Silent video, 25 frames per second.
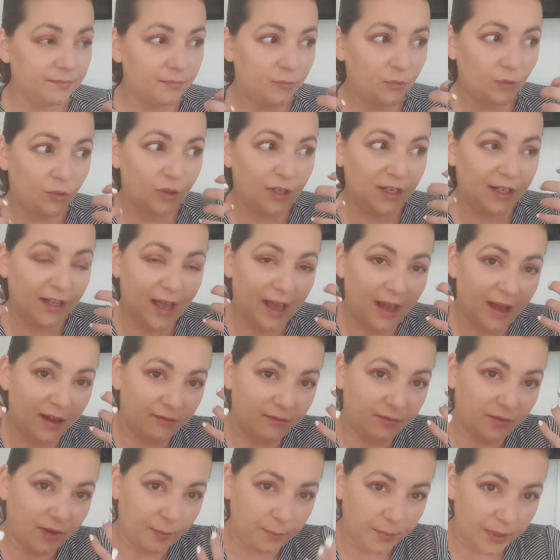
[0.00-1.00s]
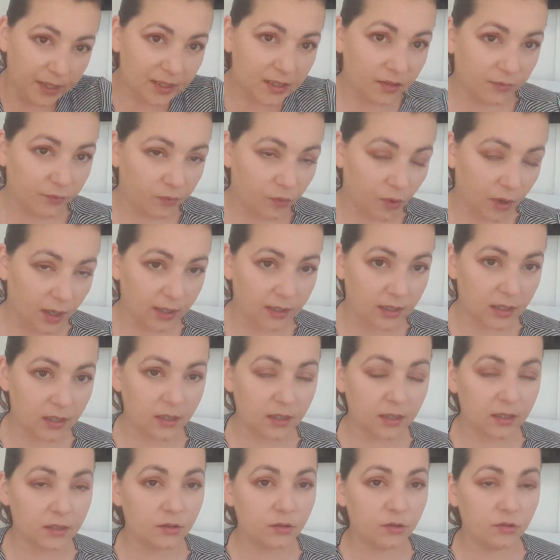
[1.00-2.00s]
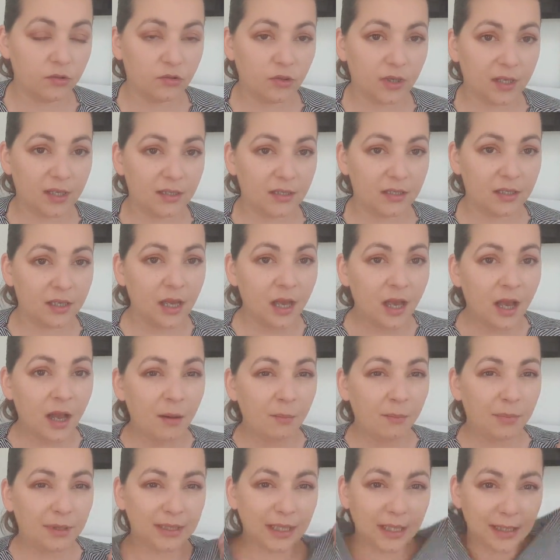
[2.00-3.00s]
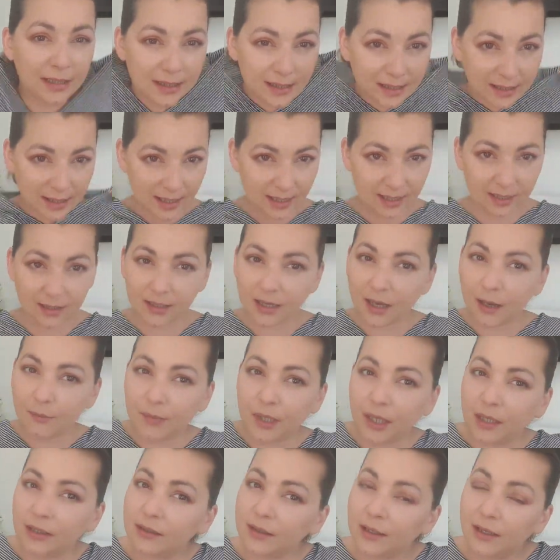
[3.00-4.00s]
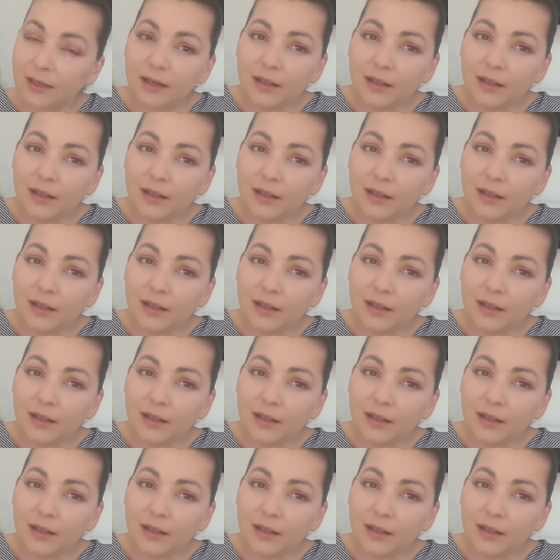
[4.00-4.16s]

will have a bit of water and nutrients, but that's it. I'm not